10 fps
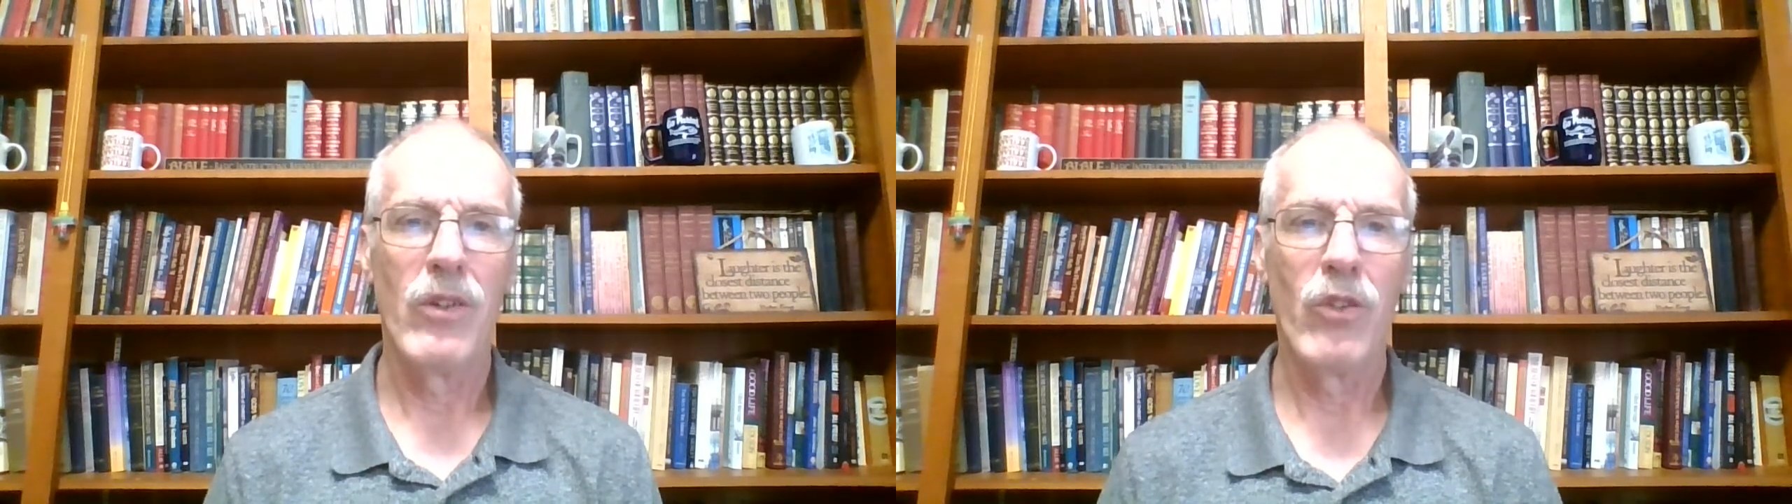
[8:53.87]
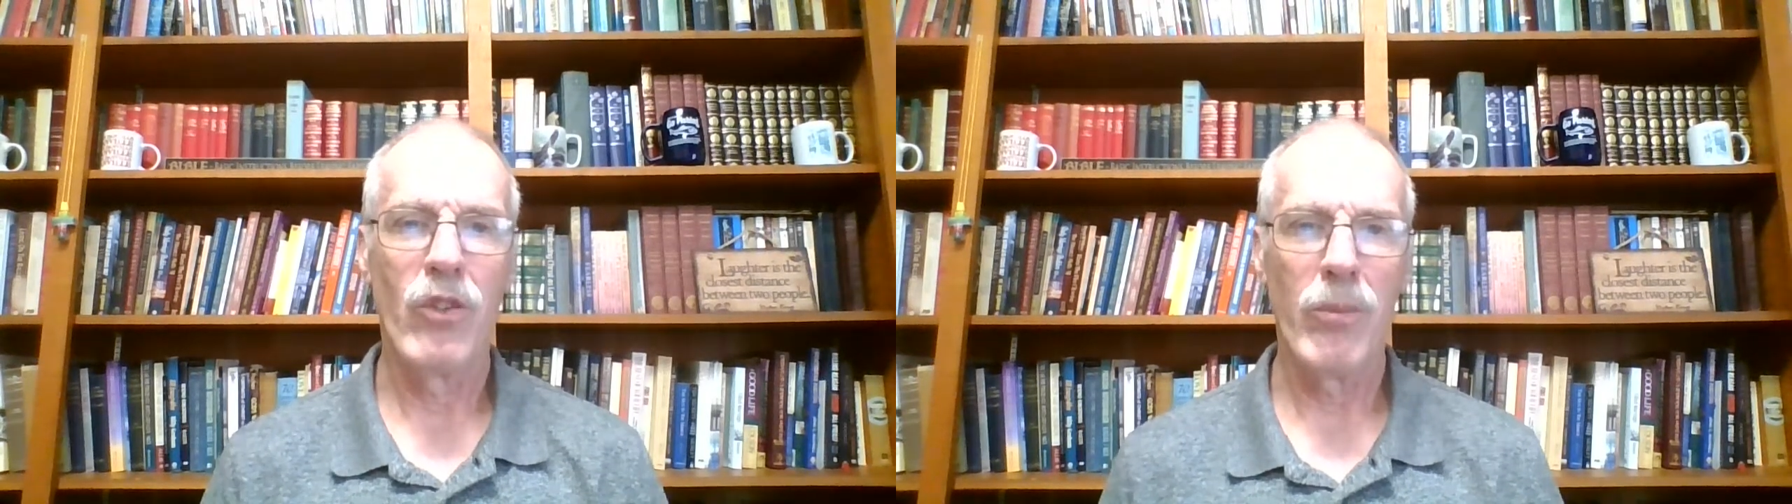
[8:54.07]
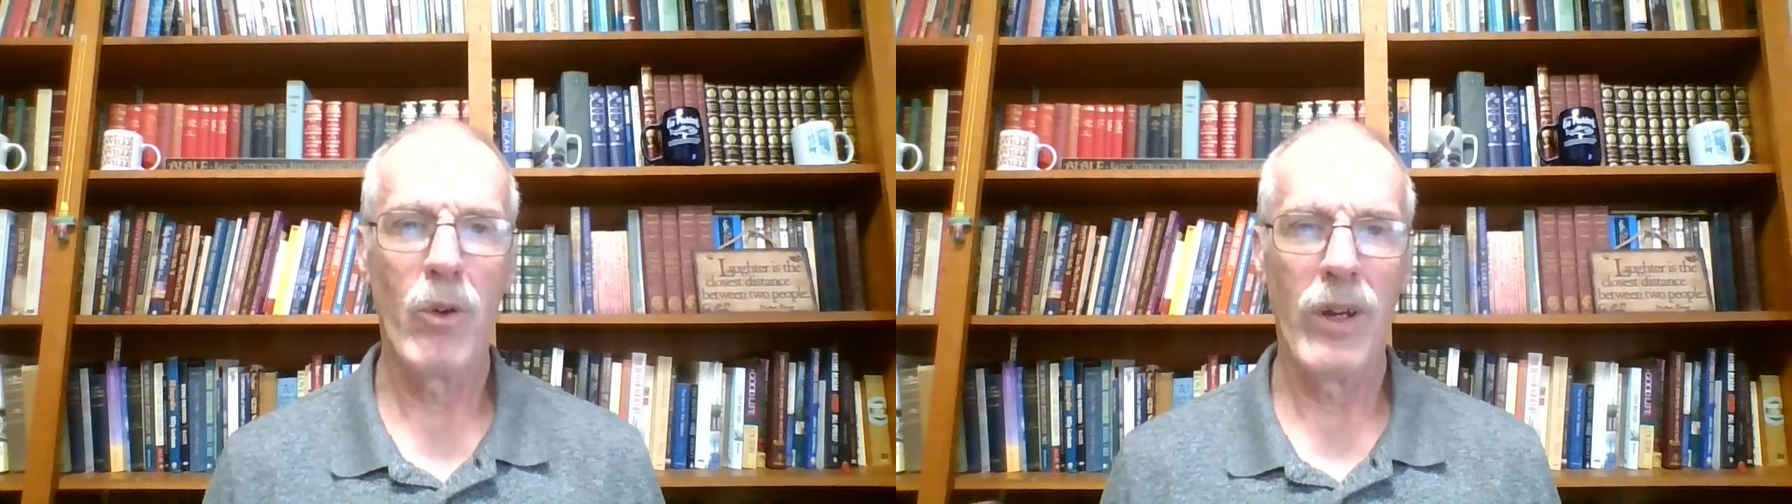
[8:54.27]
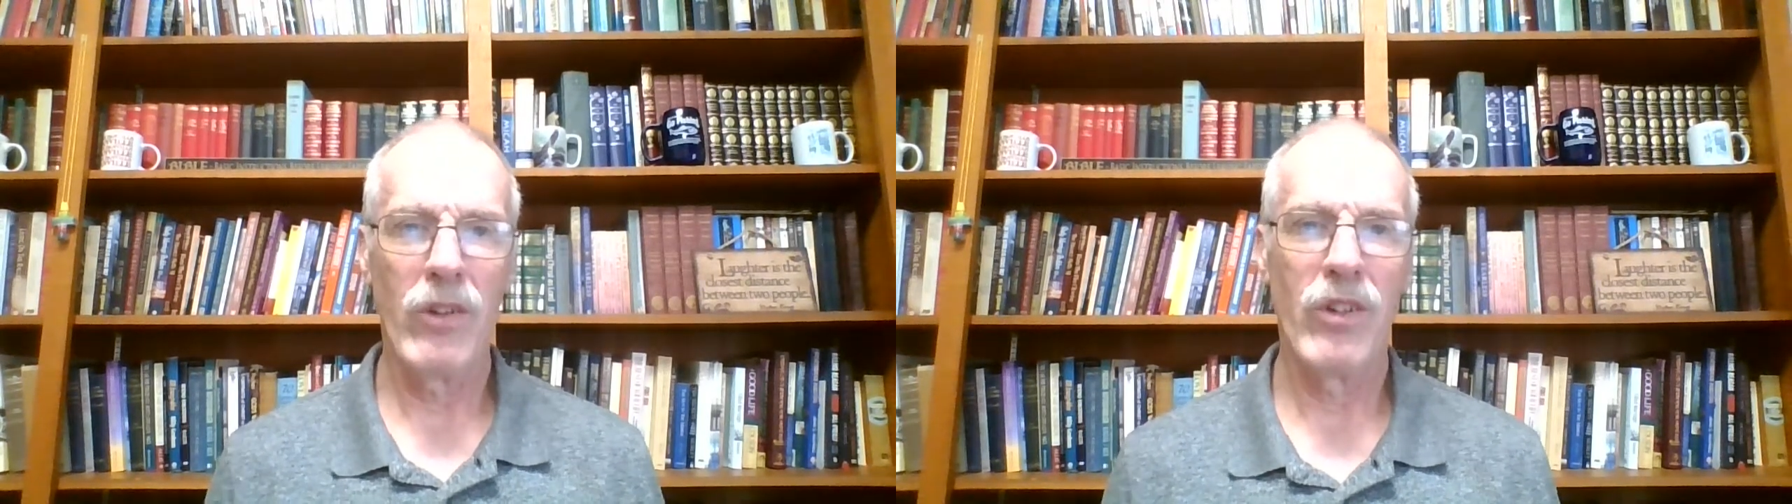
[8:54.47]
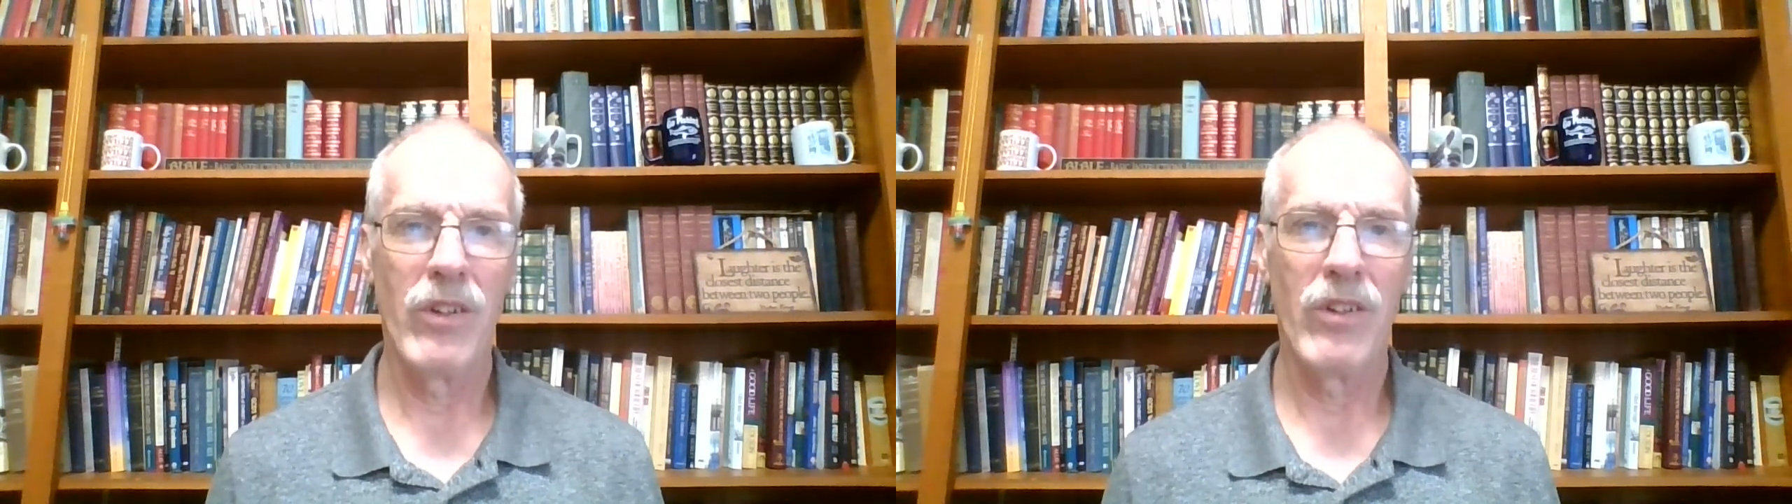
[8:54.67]
some
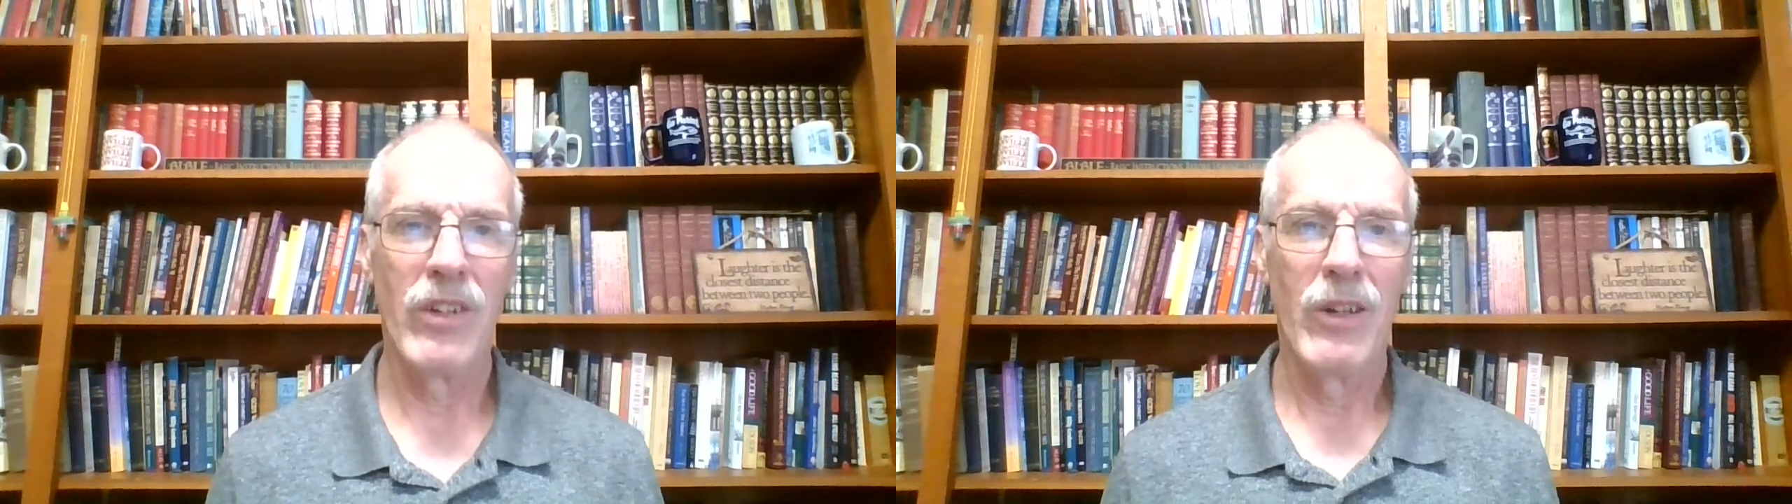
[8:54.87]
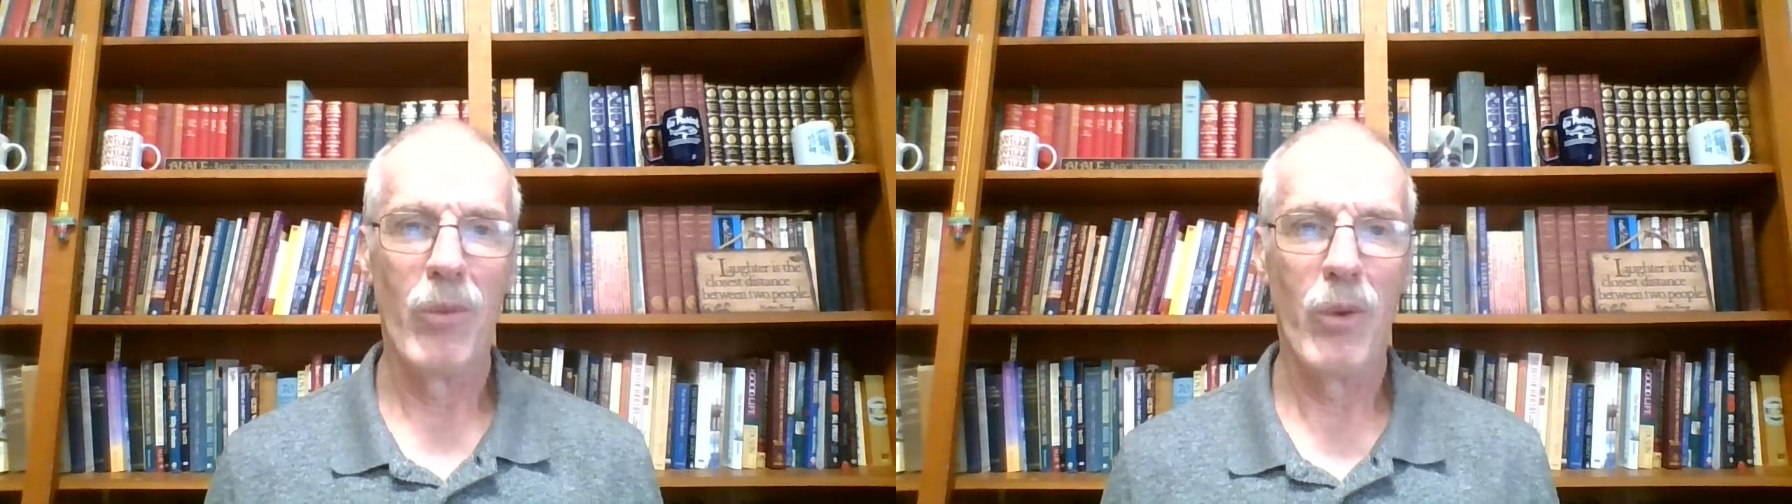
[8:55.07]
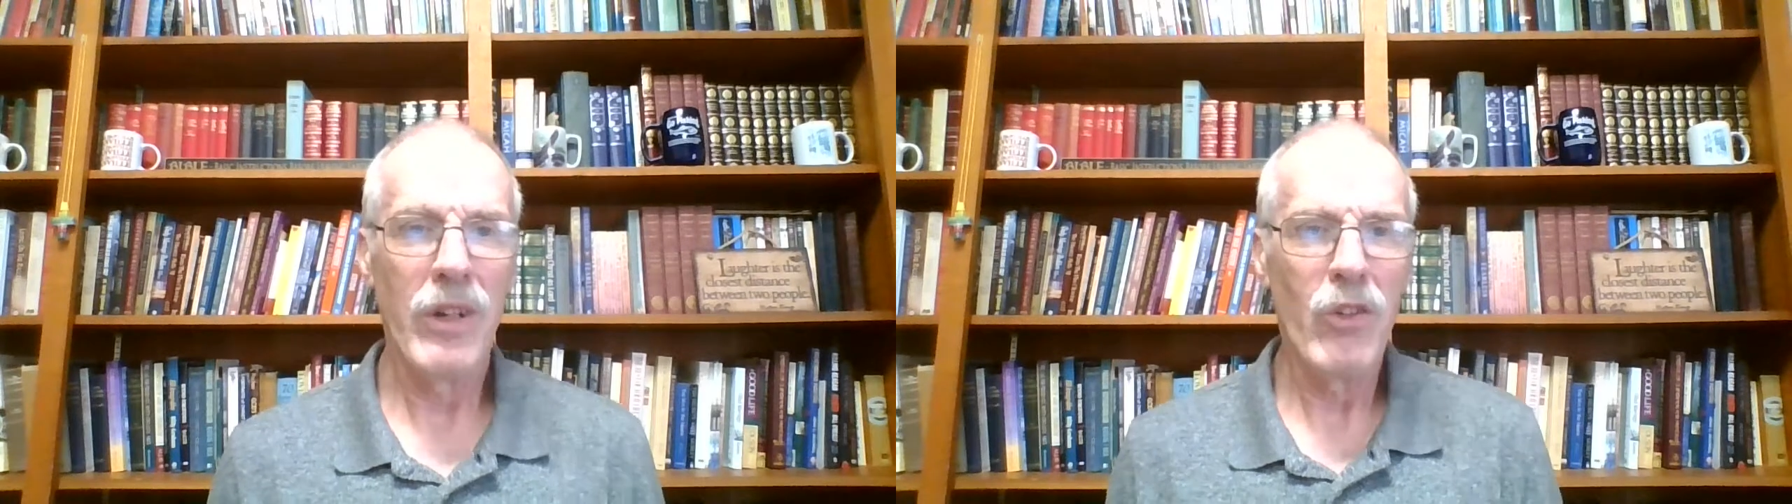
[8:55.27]
questions. What